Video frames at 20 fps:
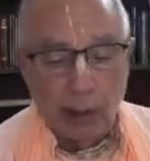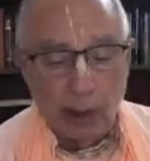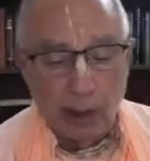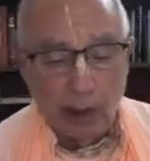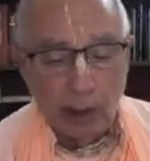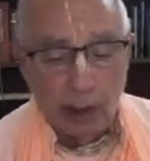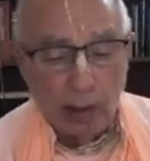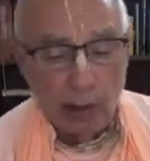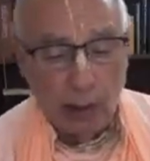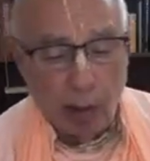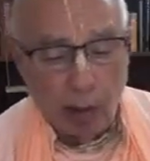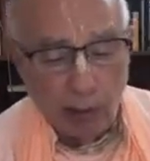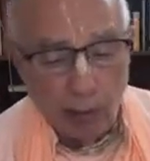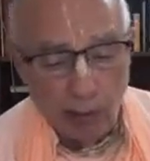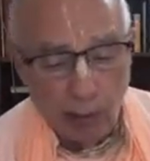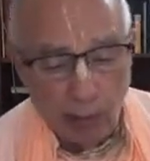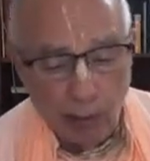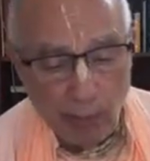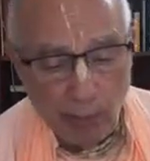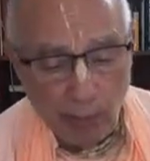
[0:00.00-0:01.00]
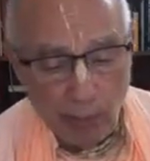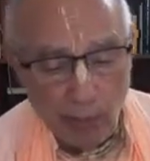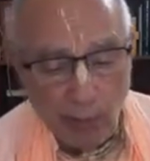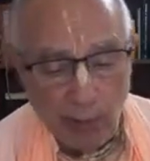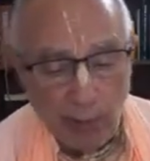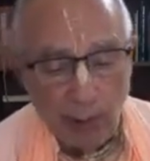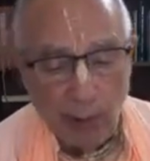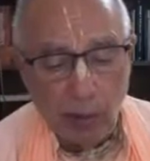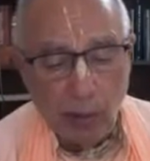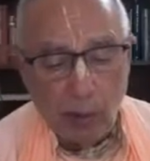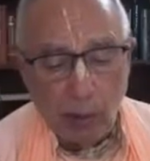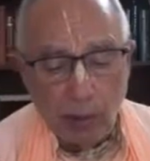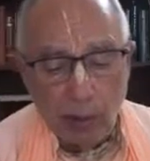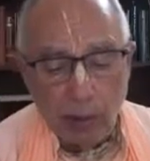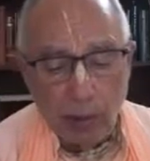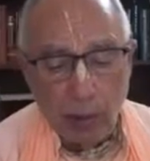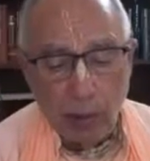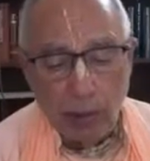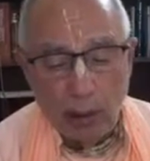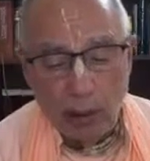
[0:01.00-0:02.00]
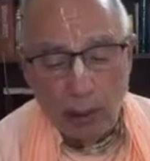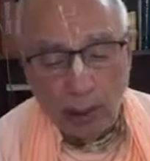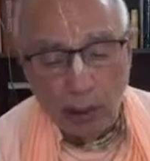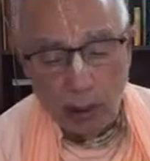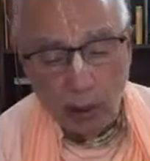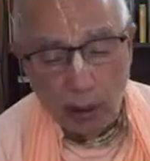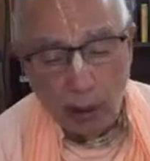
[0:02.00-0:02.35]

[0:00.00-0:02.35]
Sarva Bhave Koila